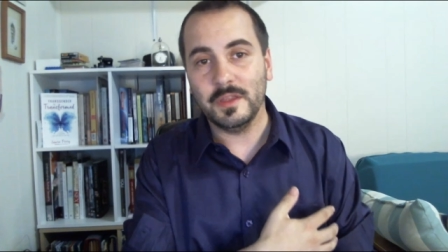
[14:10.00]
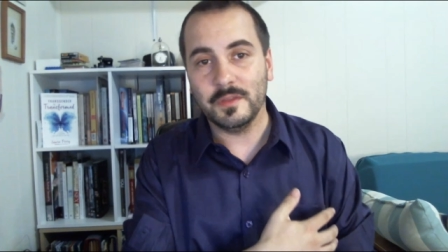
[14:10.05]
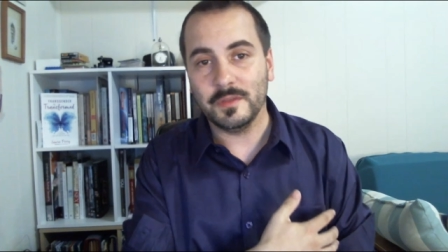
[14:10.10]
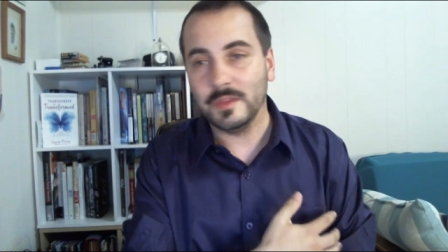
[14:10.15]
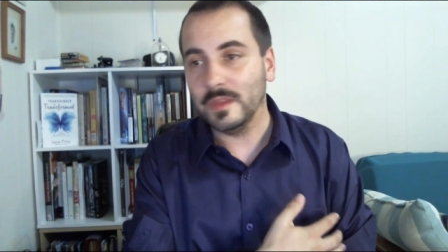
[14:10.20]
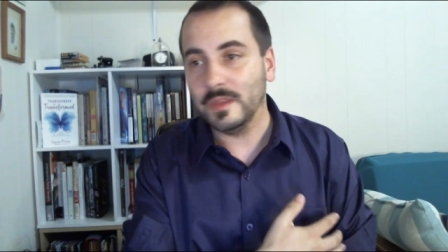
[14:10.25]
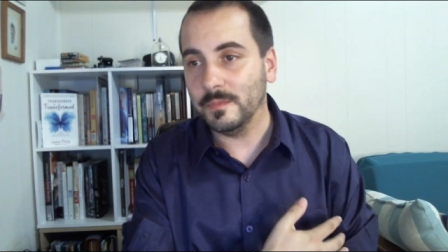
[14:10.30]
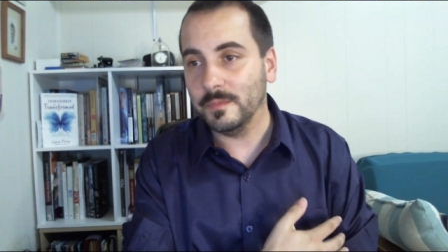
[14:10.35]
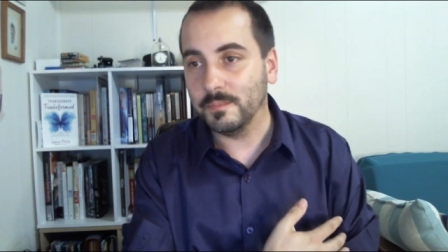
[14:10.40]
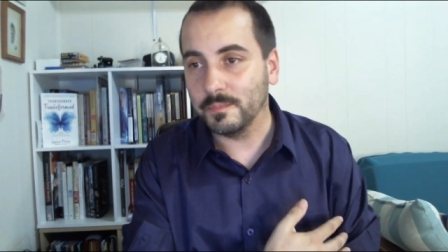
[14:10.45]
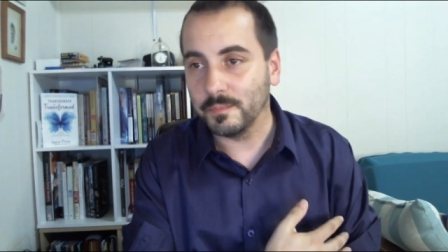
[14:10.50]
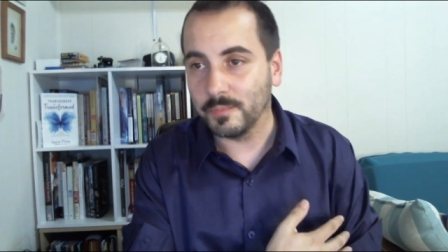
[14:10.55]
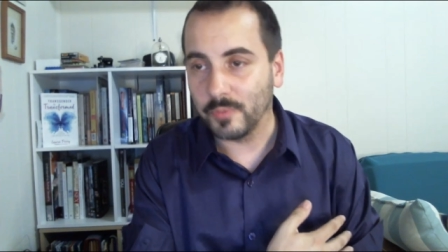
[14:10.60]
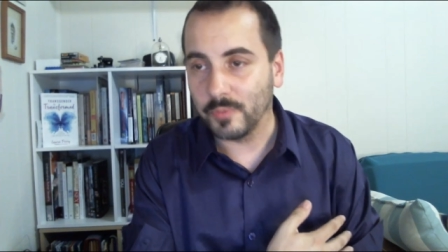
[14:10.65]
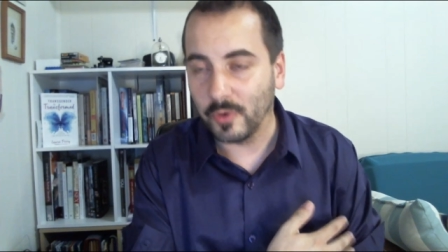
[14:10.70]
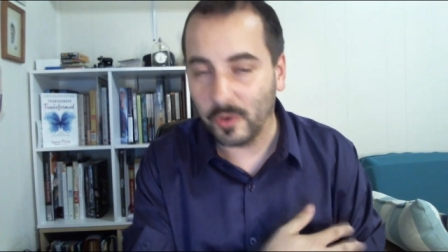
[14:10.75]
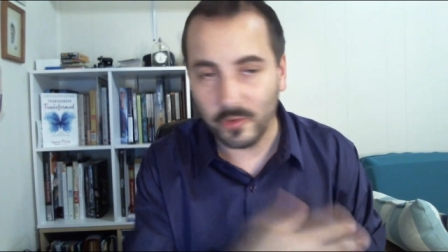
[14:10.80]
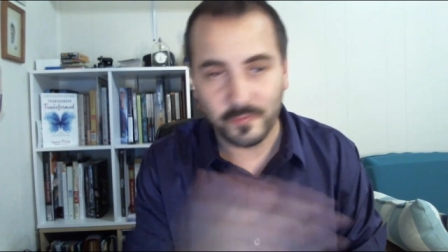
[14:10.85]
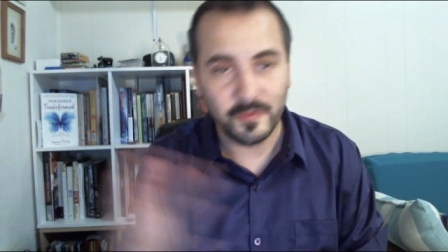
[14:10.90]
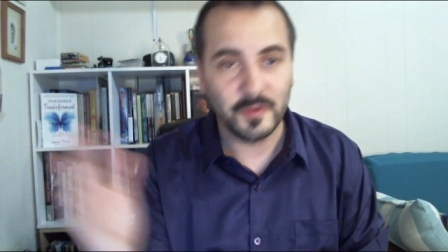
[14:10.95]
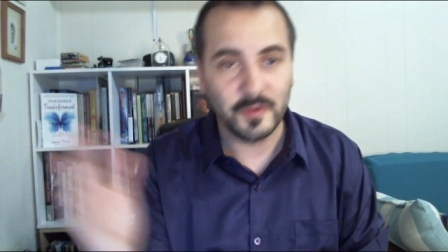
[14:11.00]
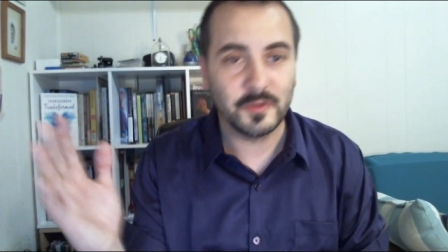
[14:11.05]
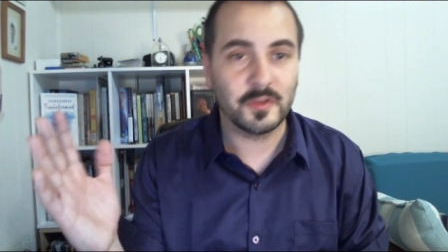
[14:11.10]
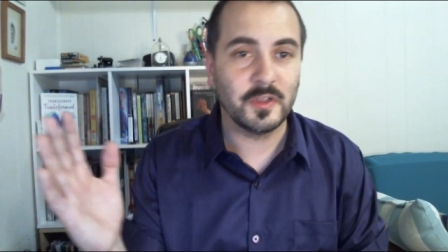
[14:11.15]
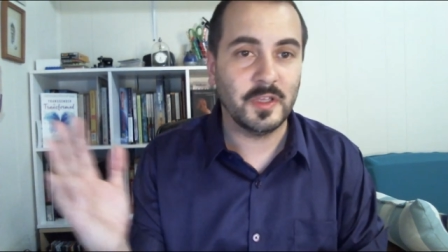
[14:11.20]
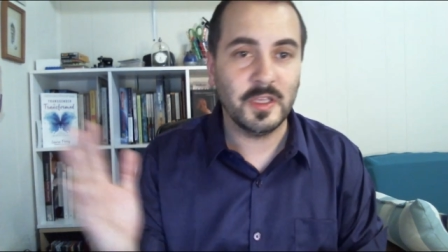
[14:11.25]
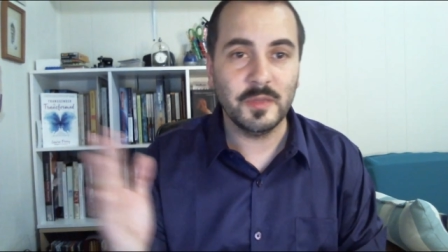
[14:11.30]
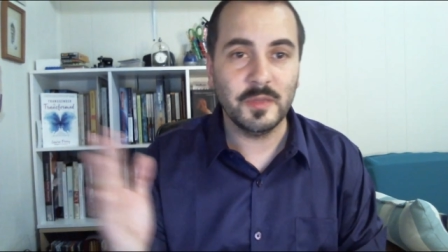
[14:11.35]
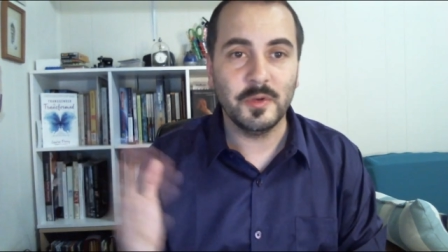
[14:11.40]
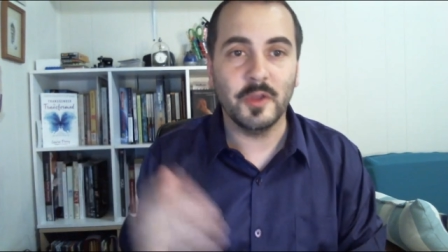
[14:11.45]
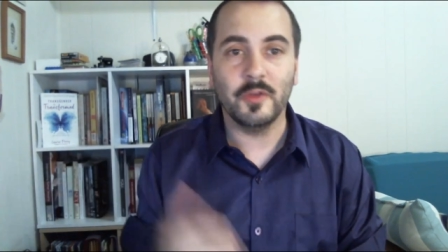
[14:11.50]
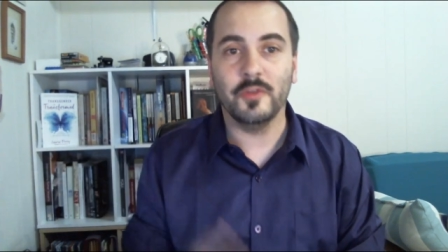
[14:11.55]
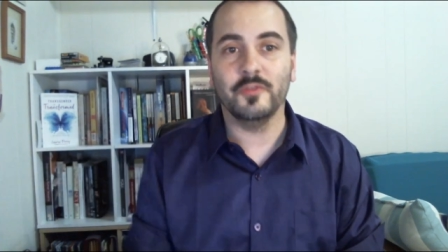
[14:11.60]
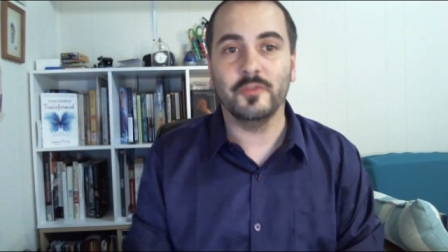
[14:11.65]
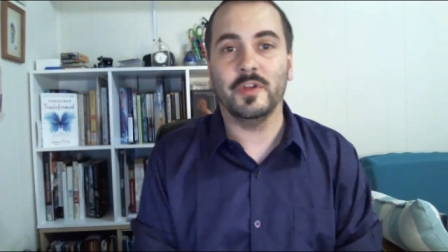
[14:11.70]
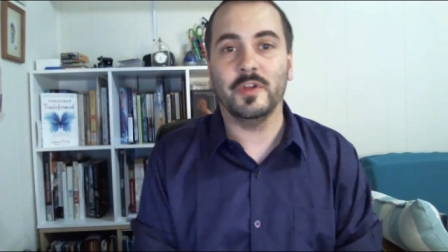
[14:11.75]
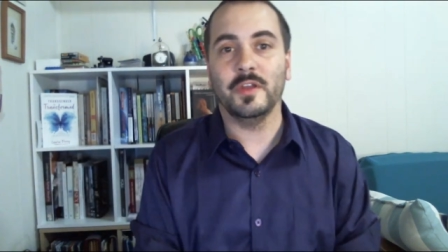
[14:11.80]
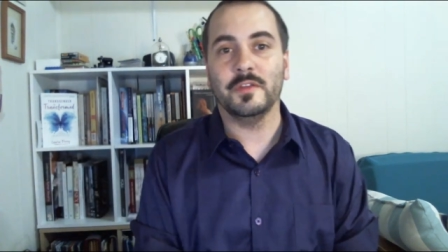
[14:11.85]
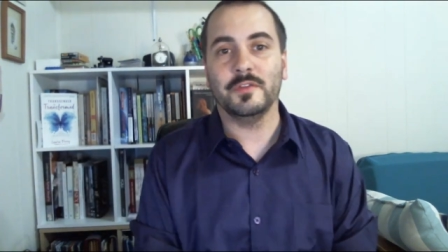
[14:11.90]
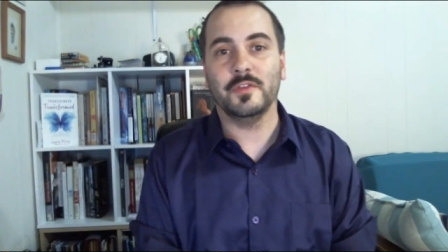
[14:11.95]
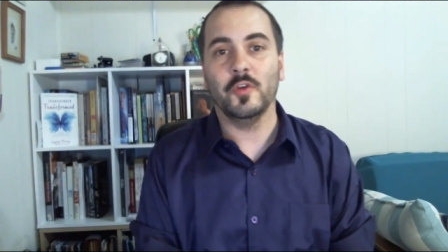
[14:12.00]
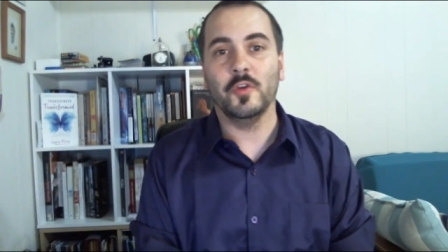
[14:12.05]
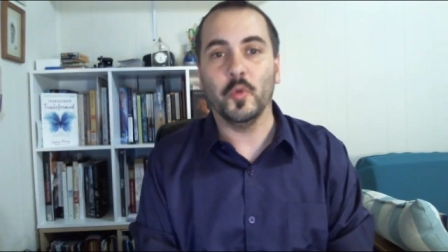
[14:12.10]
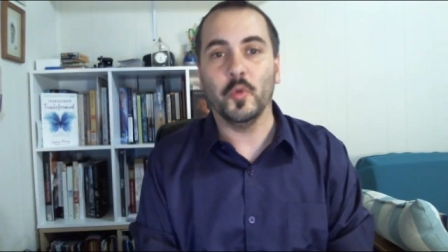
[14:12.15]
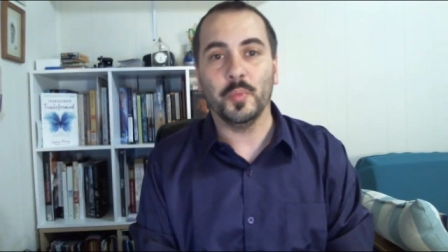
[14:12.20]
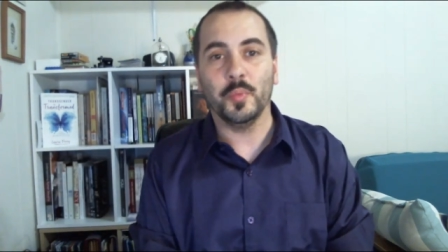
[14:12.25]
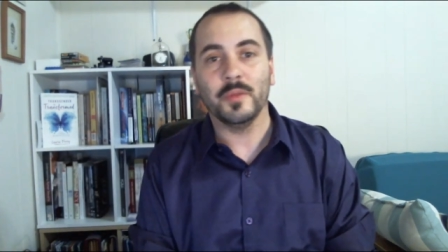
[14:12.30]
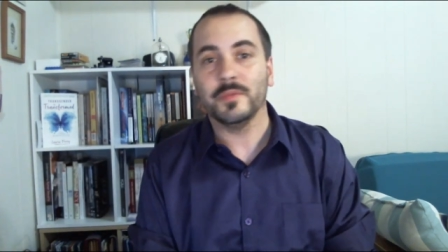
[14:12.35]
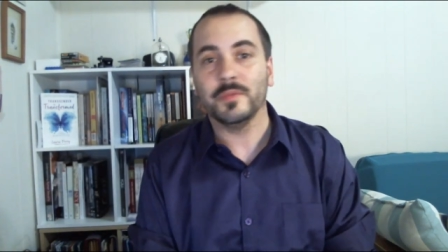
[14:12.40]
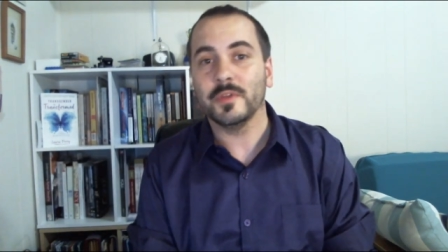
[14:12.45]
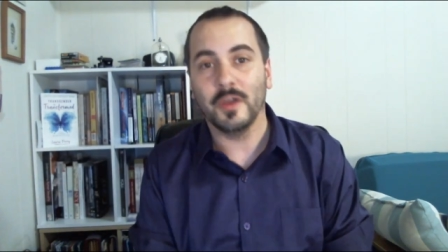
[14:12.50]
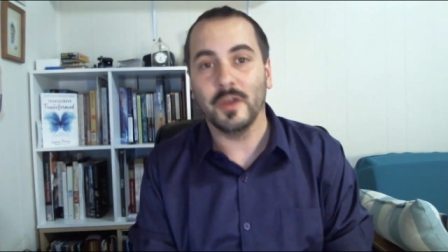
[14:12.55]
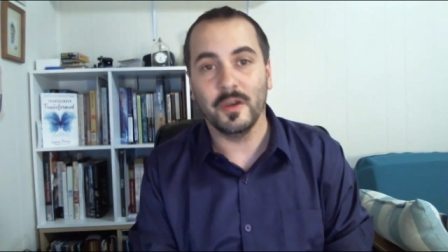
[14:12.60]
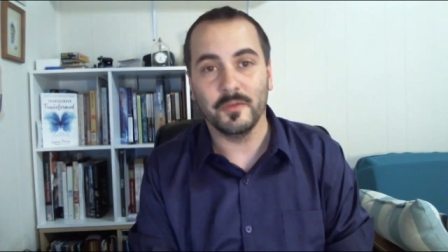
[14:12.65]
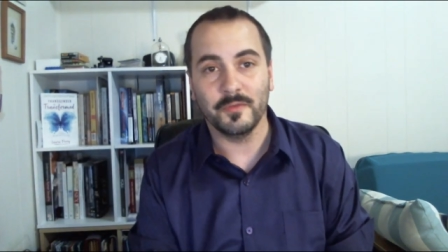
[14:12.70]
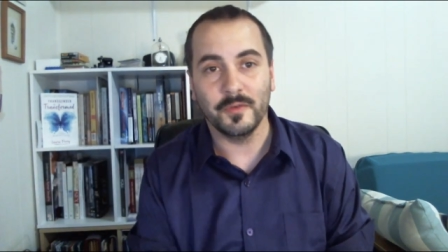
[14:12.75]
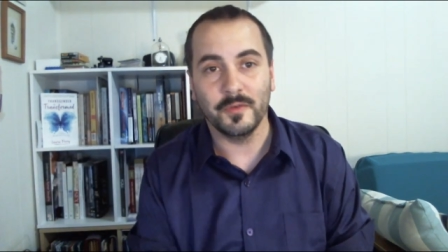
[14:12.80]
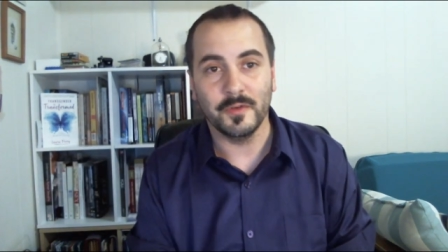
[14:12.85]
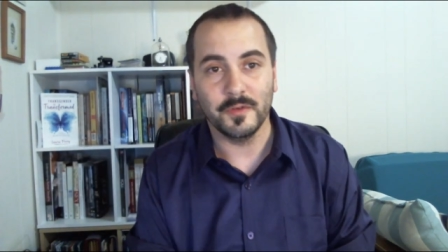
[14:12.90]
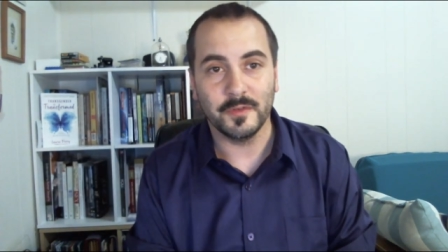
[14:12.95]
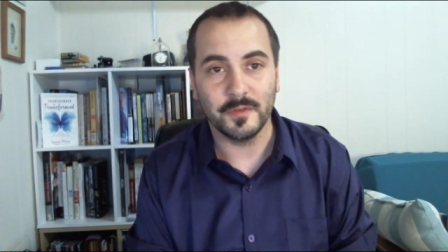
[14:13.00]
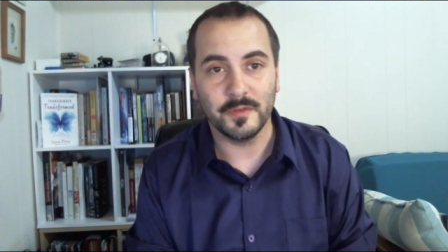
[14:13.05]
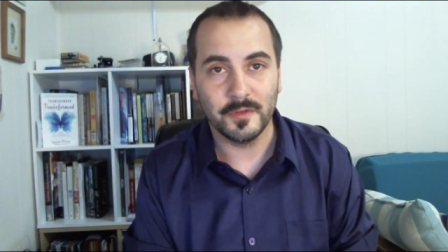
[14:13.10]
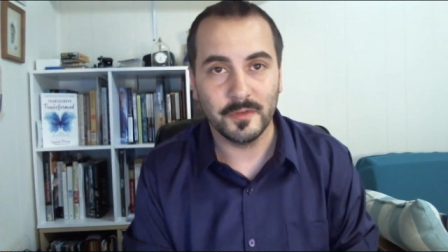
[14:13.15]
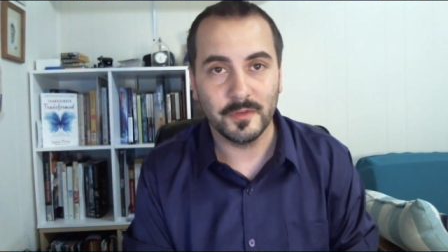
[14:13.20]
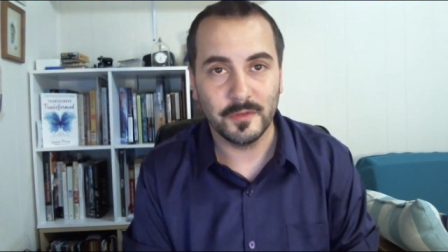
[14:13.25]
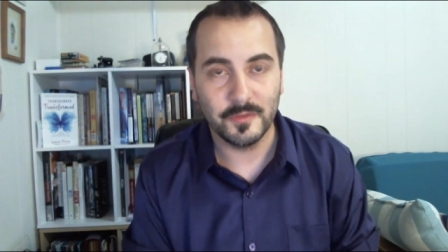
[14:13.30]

the perfect keynote address to open up the conference.